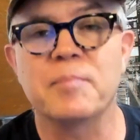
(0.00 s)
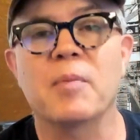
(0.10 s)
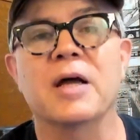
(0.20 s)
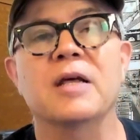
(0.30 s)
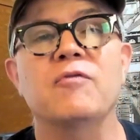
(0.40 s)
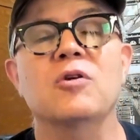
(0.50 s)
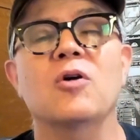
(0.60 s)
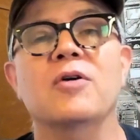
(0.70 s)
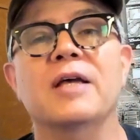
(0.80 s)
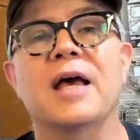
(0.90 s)
But if you
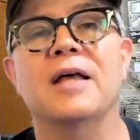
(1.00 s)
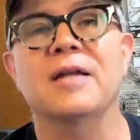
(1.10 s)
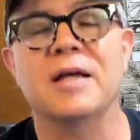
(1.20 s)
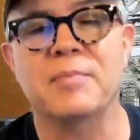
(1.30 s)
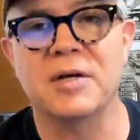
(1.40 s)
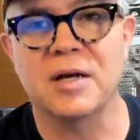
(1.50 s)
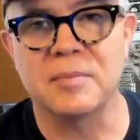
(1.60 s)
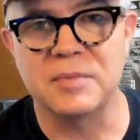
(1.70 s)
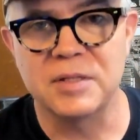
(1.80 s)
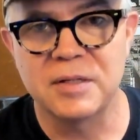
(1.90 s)
lower it again, it
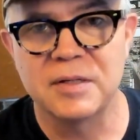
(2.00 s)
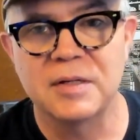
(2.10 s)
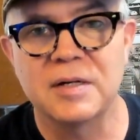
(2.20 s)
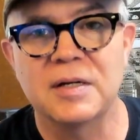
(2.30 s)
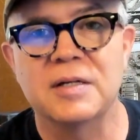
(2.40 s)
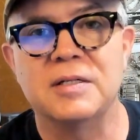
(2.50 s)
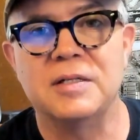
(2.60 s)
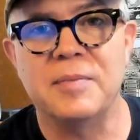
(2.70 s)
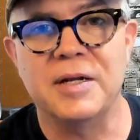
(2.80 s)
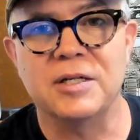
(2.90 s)
becomes
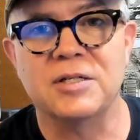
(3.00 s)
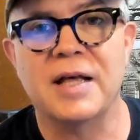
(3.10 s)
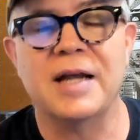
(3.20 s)
diminished.